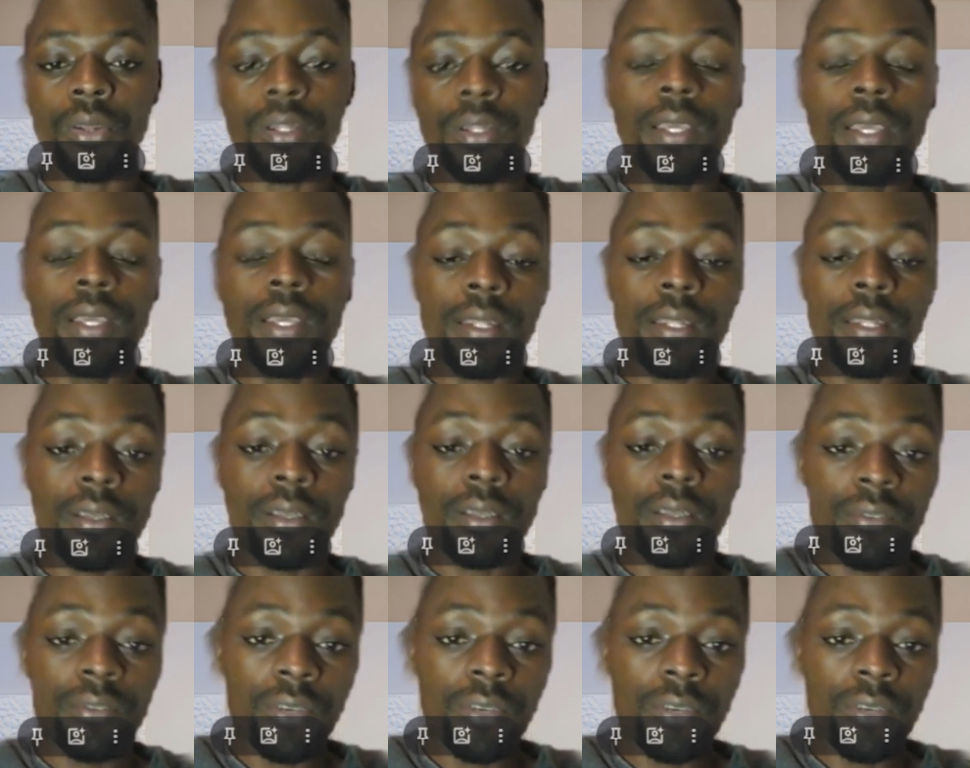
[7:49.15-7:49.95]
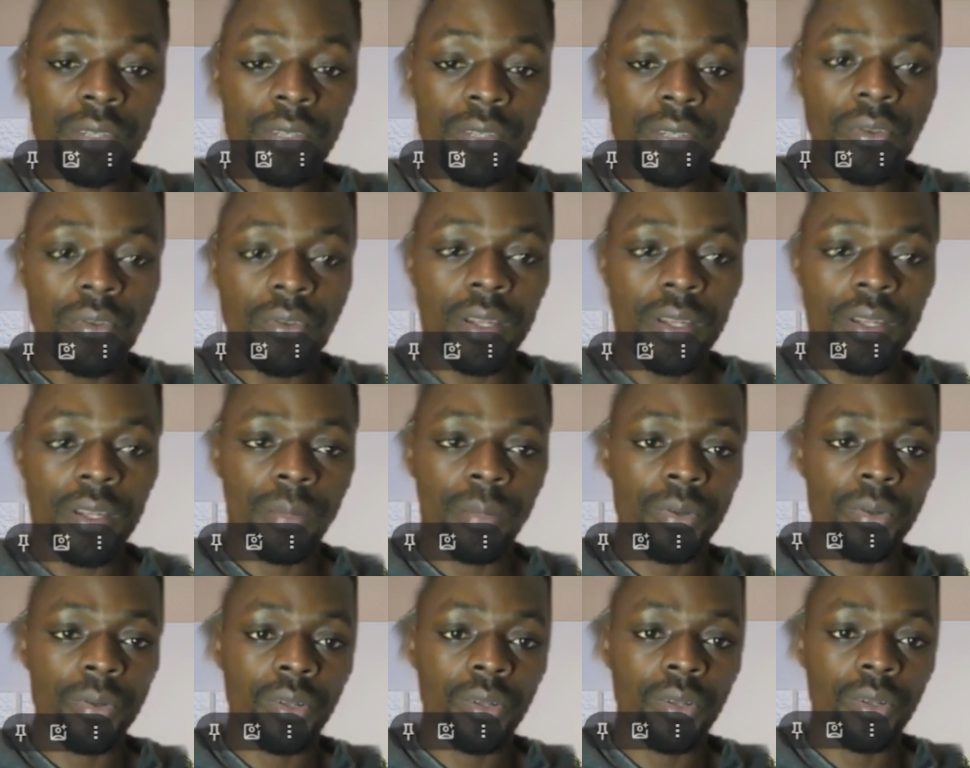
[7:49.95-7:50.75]
Now, if you want to create a
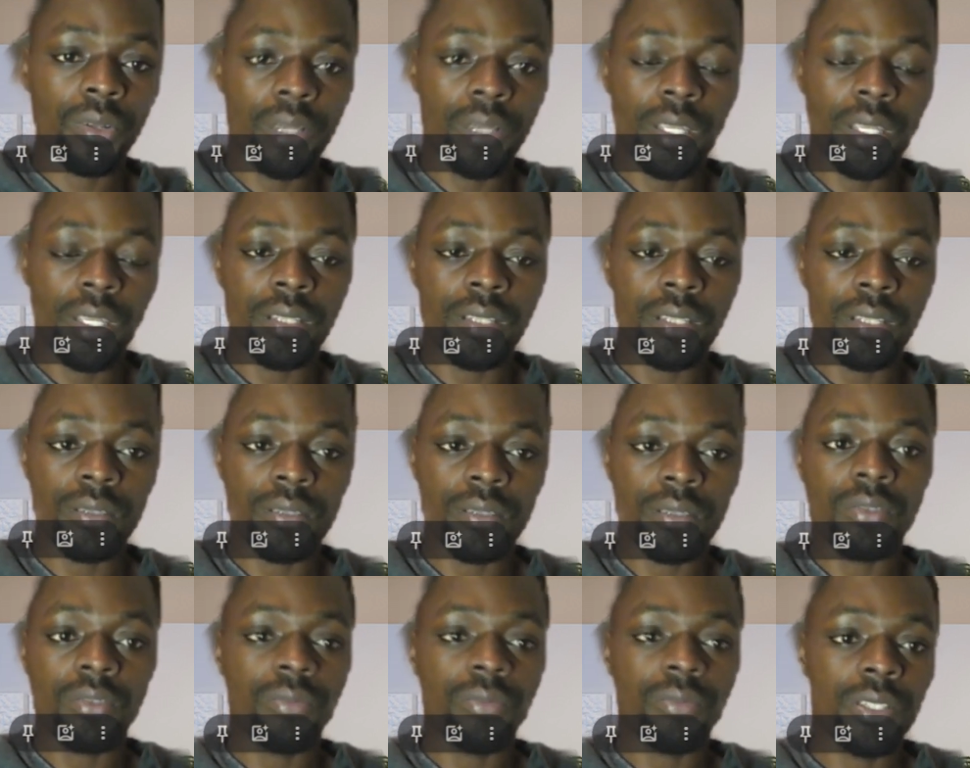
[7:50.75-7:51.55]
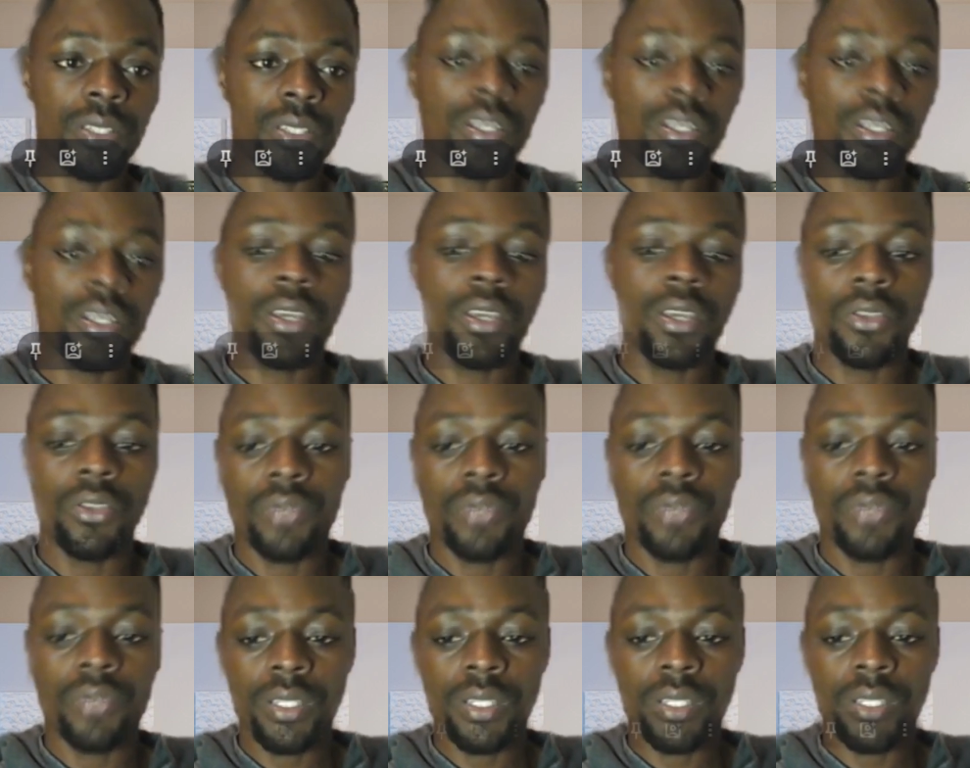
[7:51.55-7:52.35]
poll in Google Meet, you
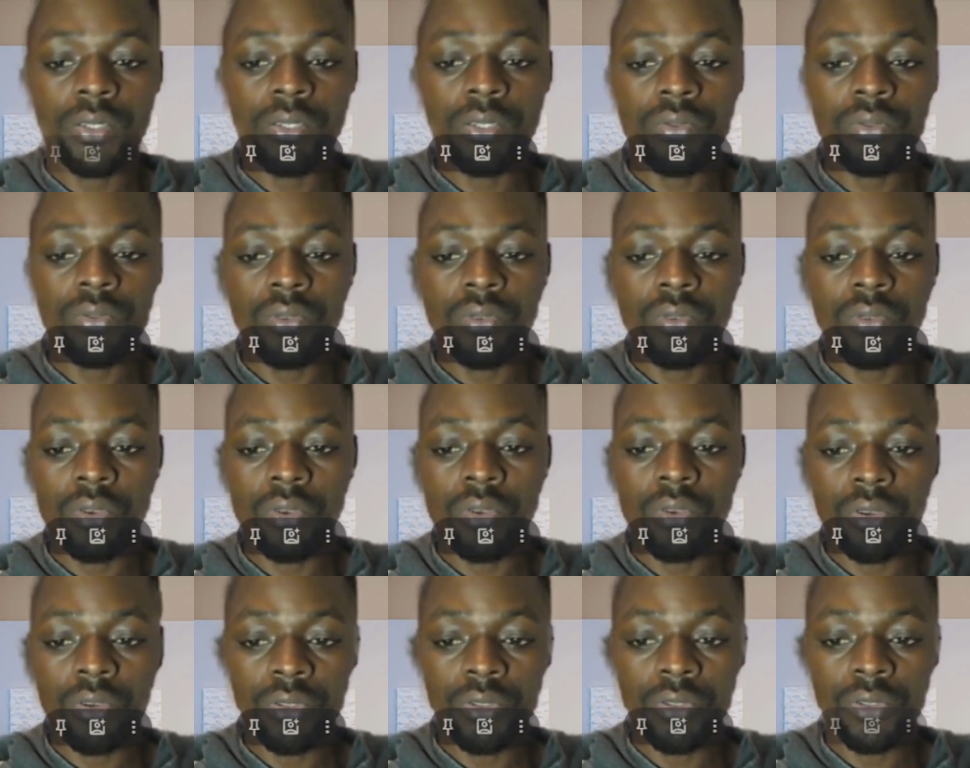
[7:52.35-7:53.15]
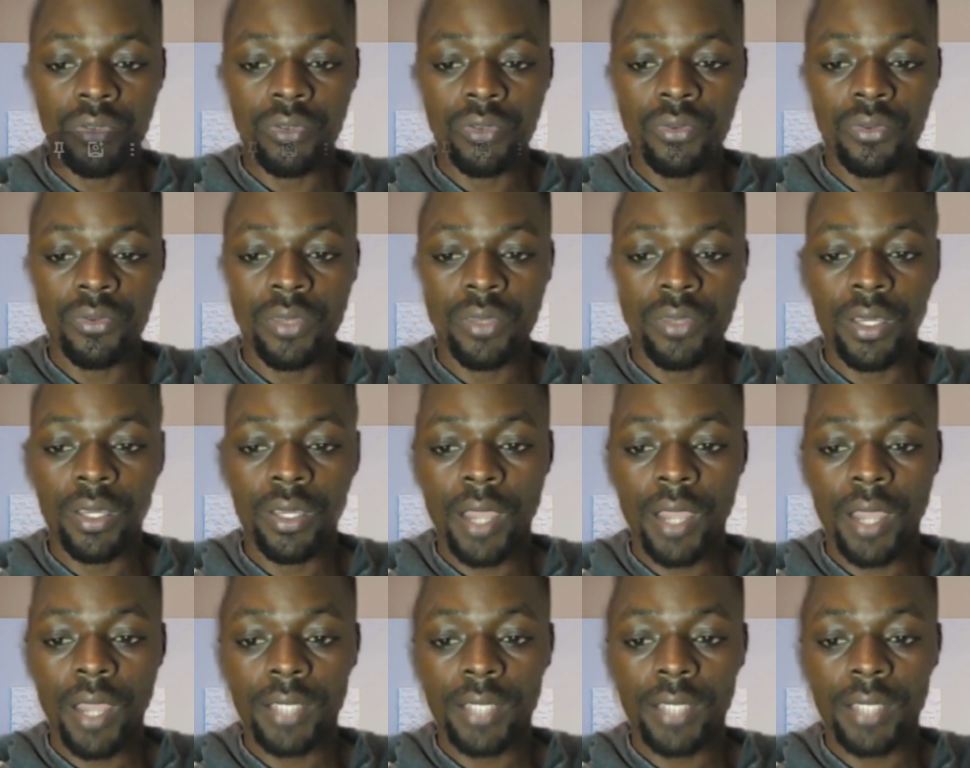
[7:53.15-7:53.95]
need to go to the
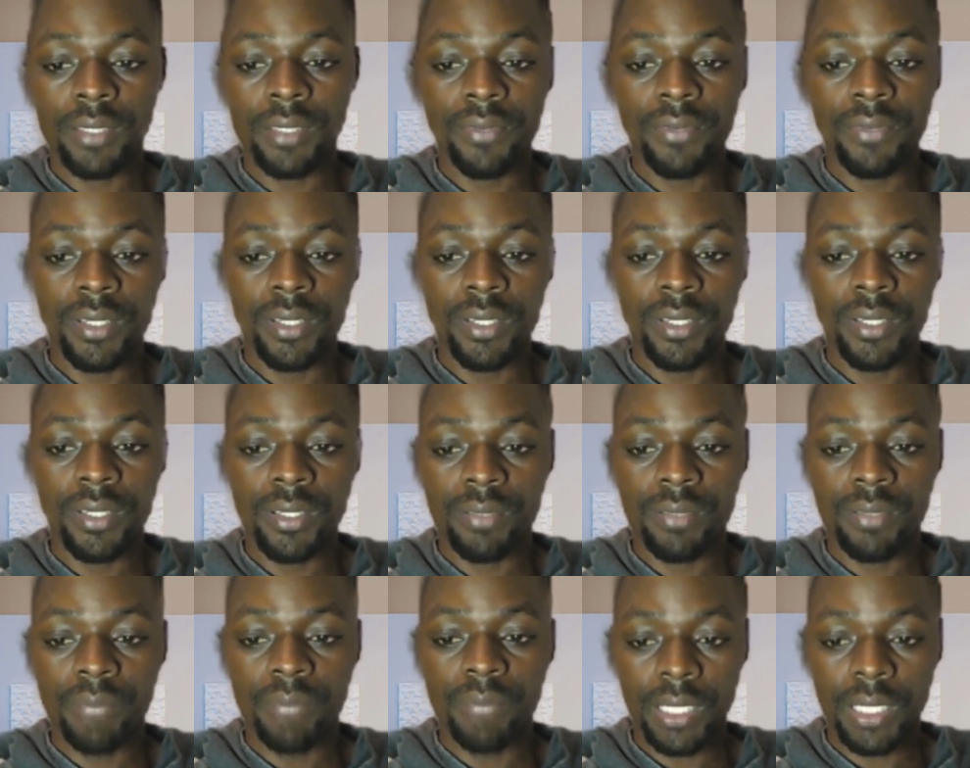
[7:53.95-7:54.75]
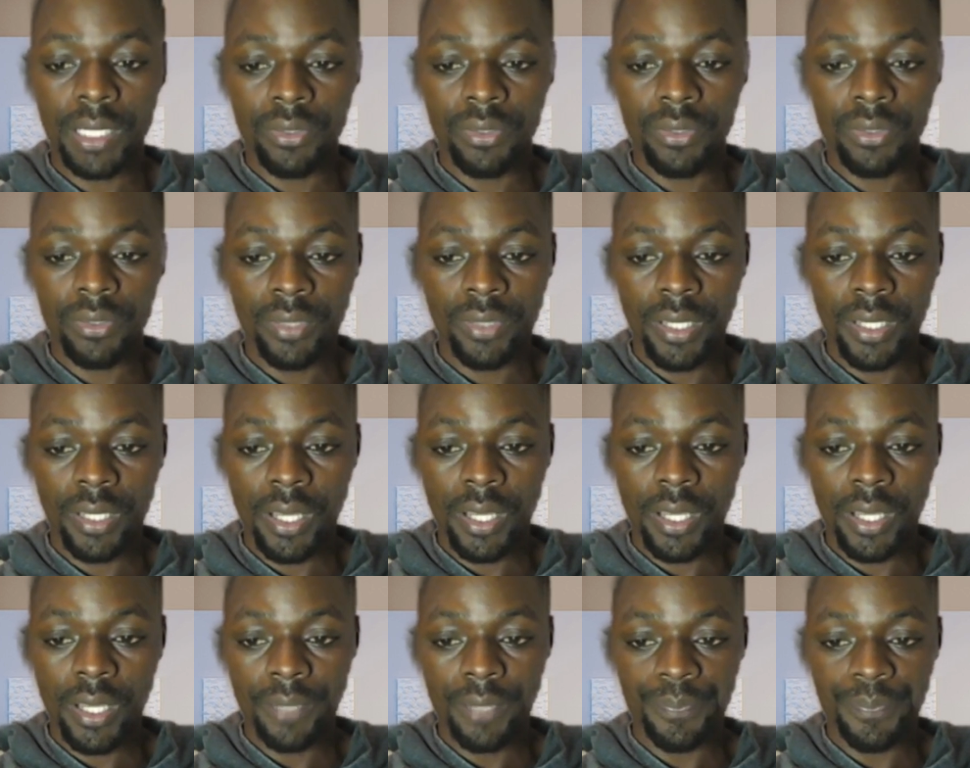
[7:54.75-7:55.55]
activities button here,
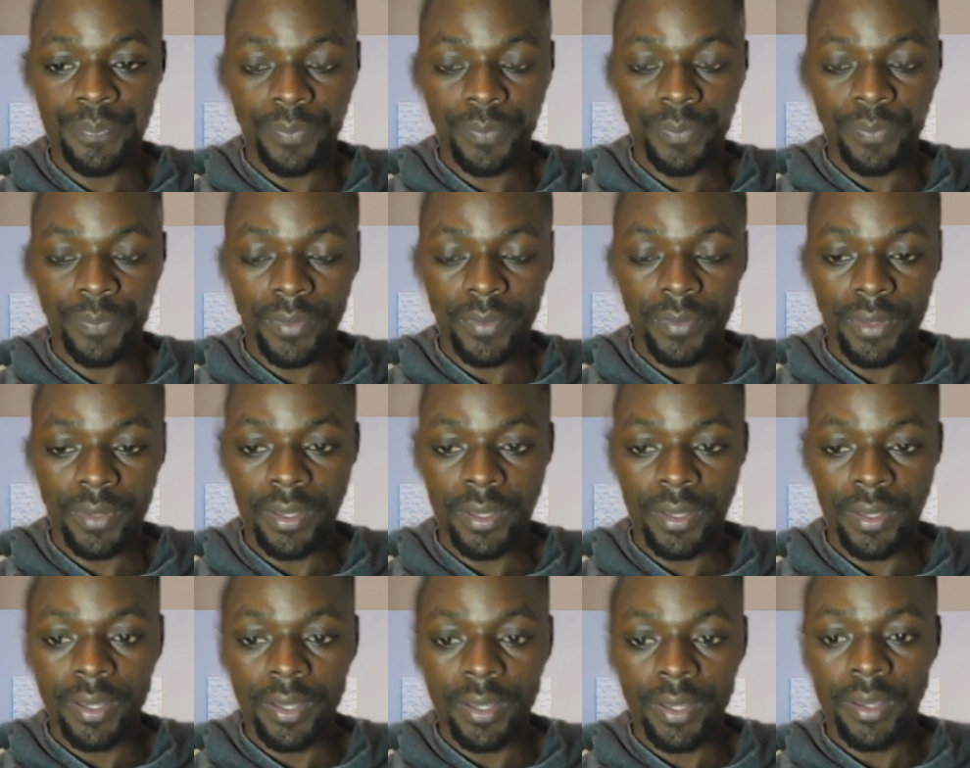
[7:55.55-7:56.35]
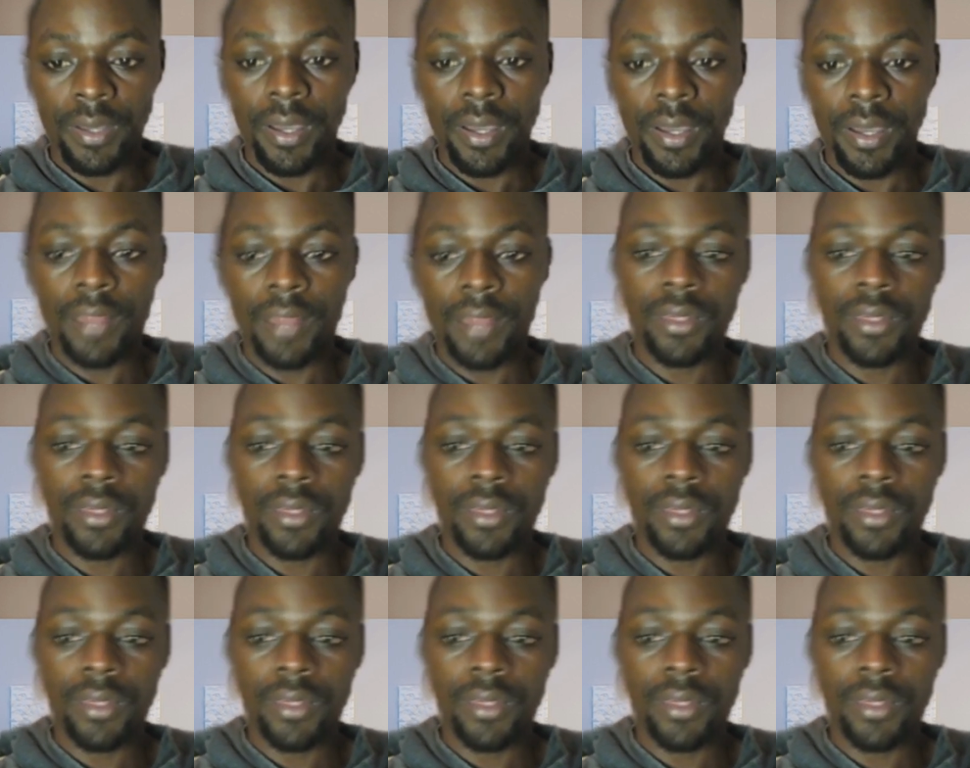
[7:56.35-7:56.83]
and then you're